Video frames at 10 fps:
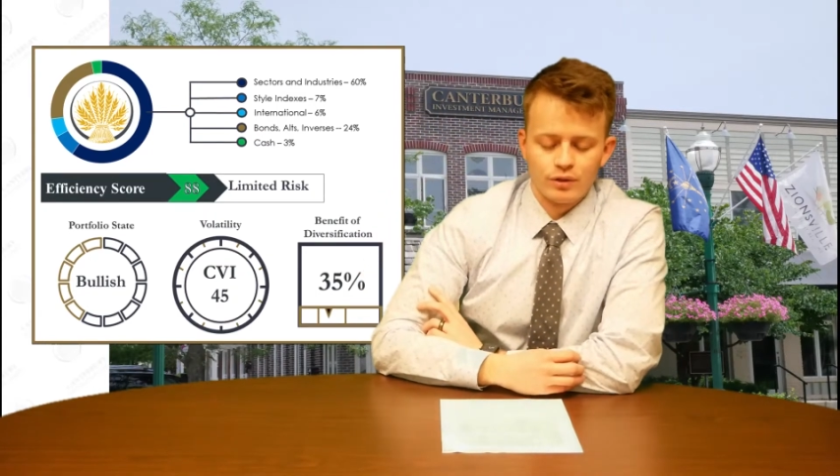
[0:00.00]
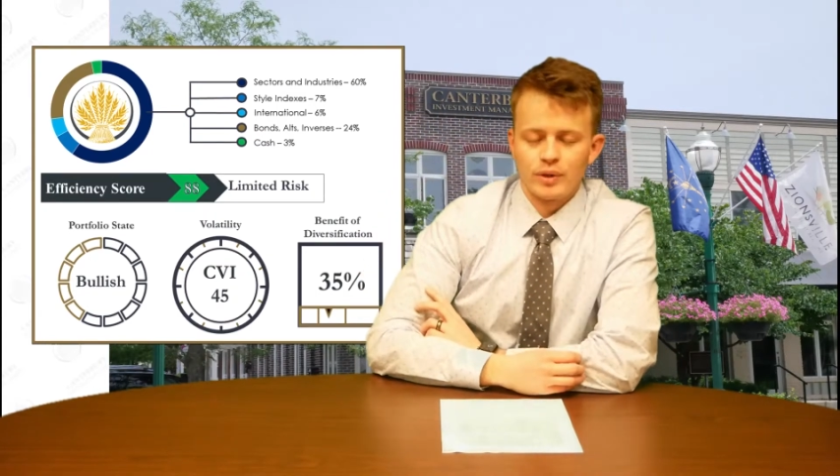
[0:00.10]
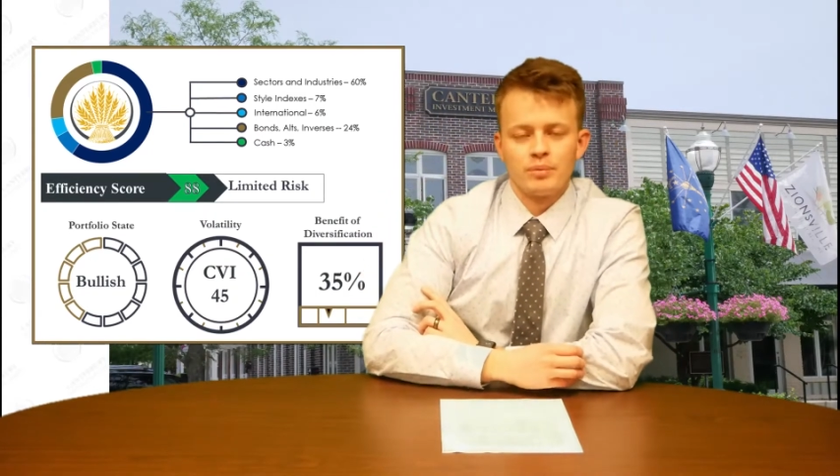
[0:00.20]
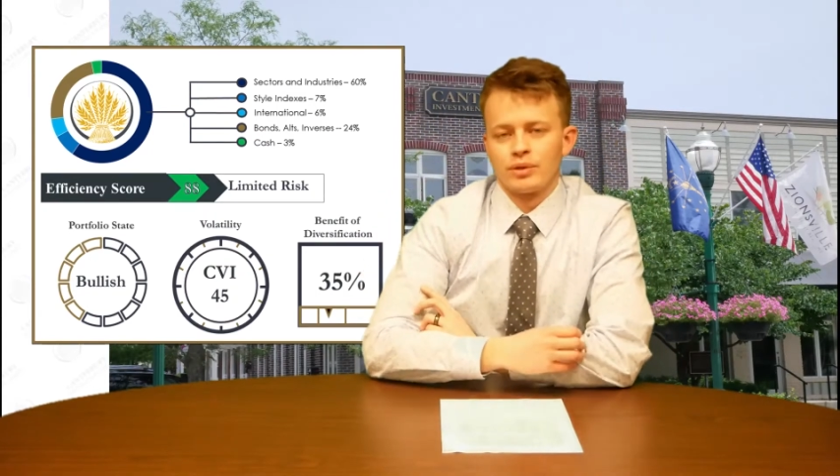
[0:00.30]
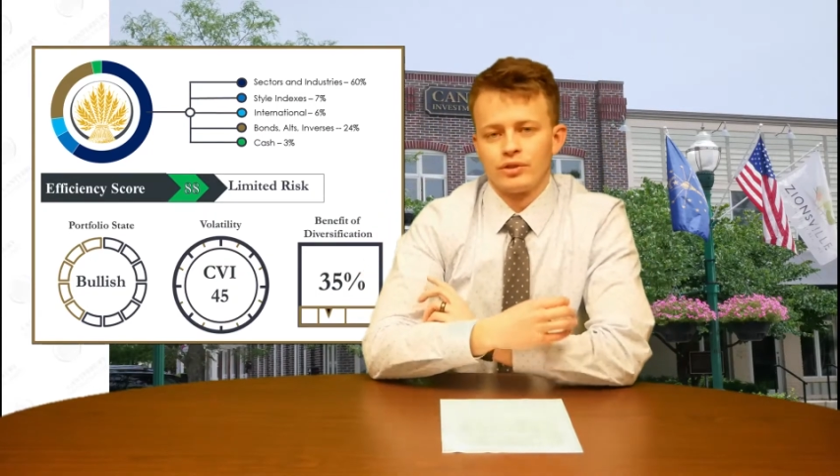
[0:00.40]

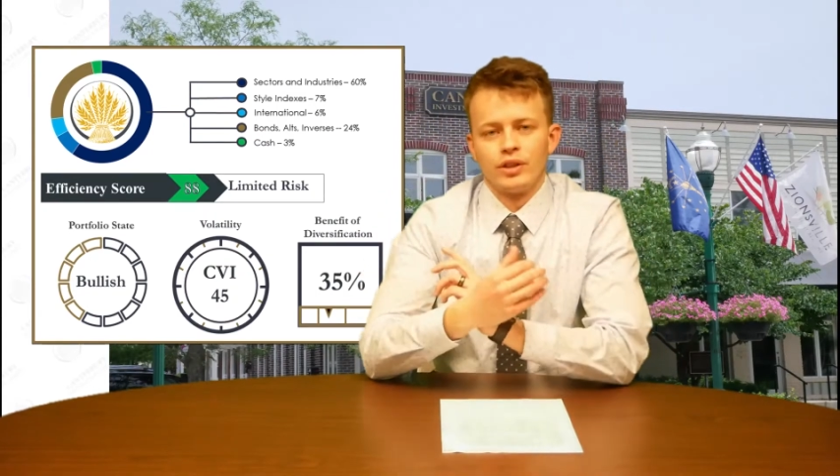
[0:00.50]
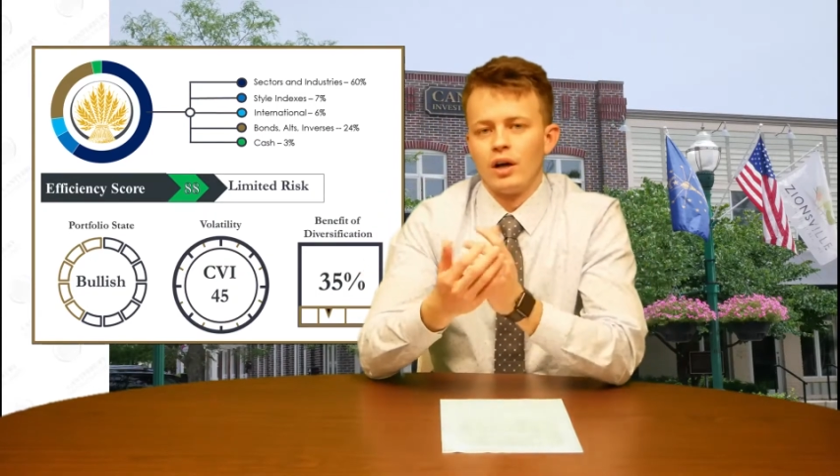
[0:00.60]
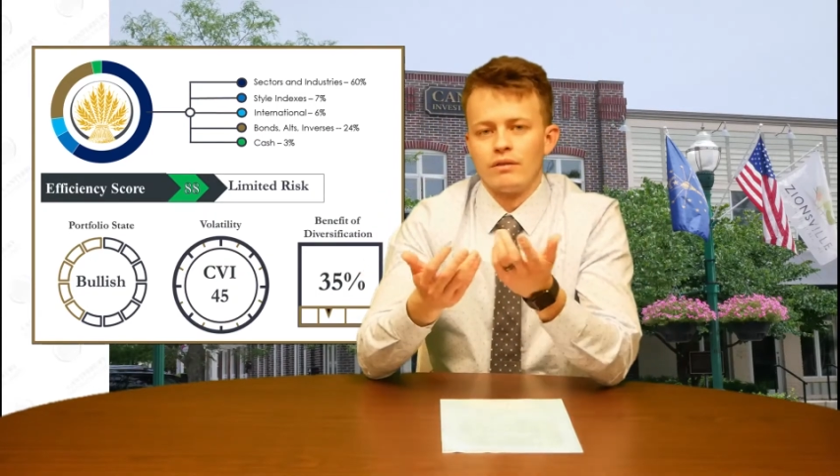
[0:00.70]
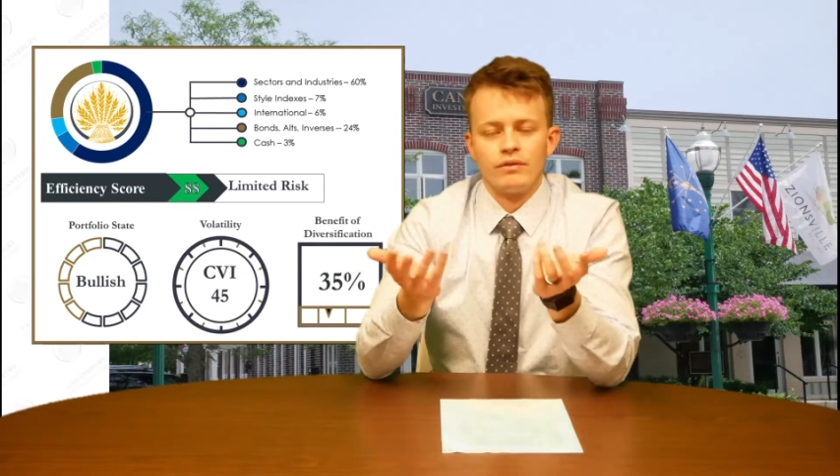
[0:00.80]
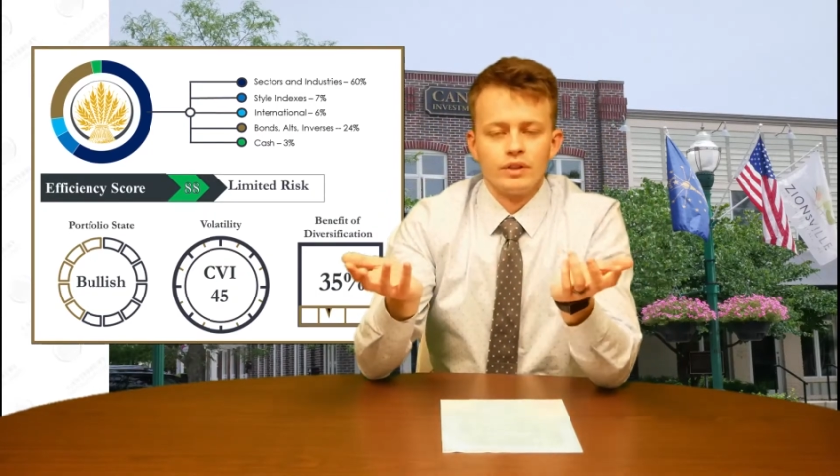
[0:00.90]
3%
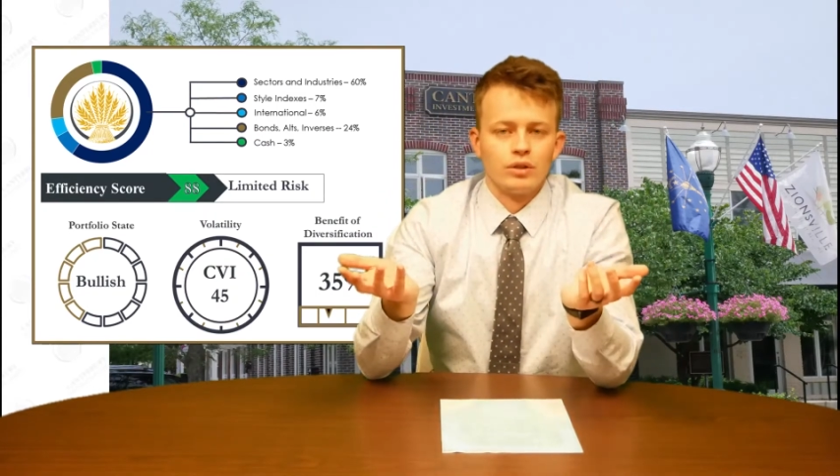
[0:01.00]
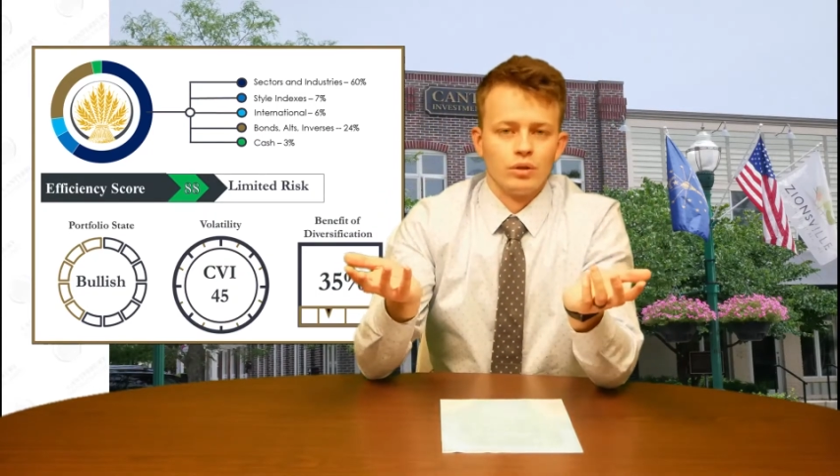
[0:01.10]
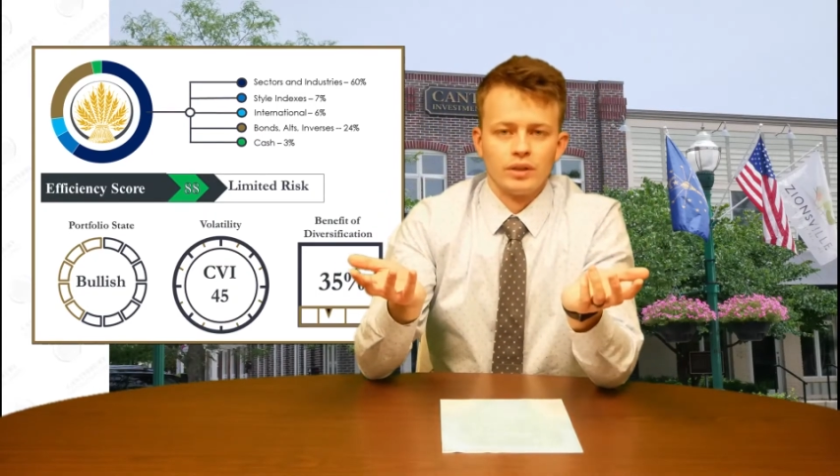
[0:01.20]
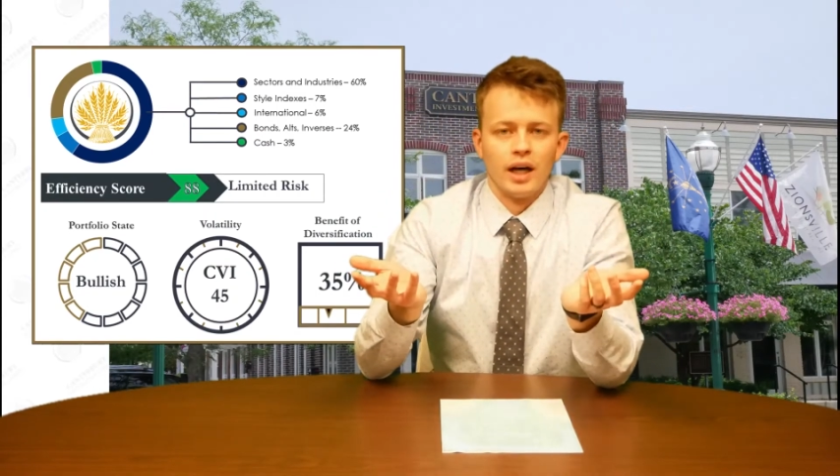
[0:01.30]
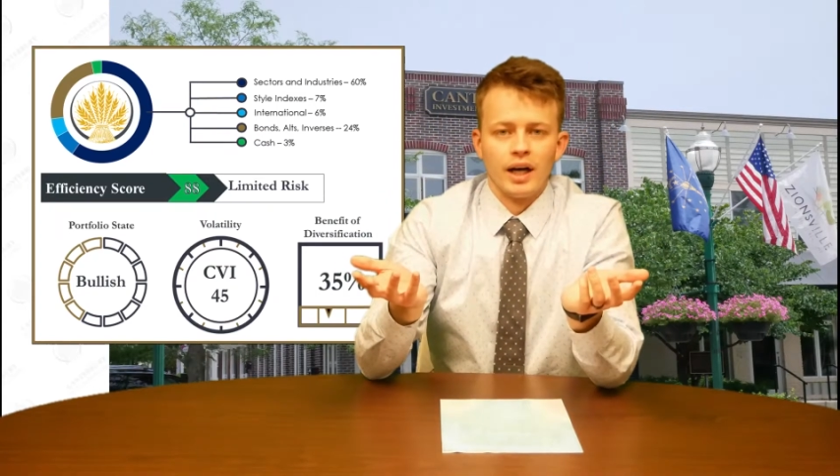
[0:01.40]
off of its
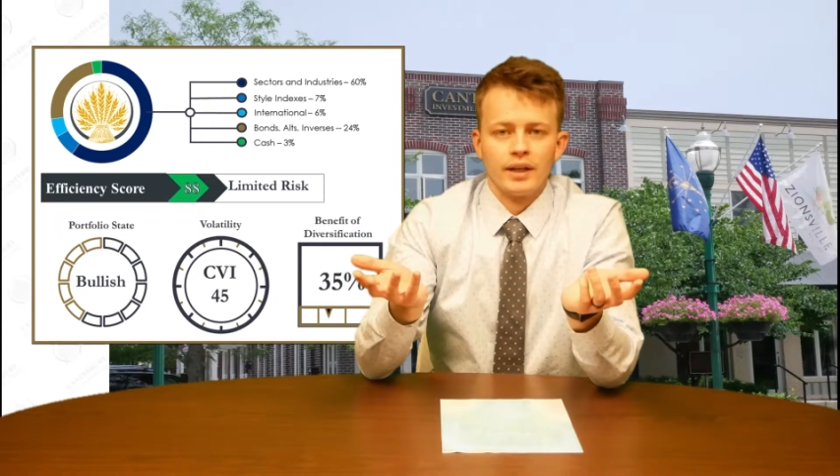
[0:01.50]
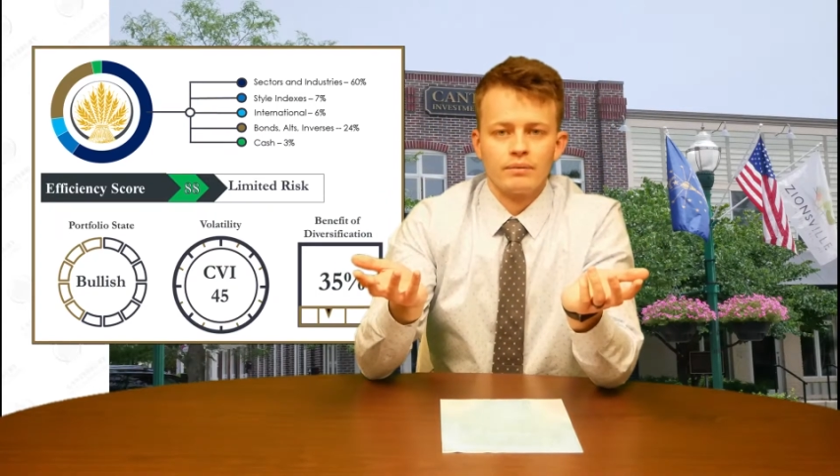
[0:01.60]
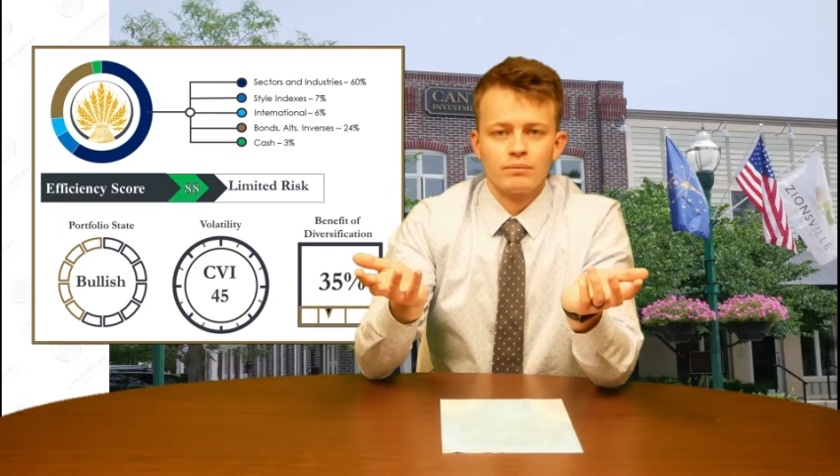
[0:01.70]
old high.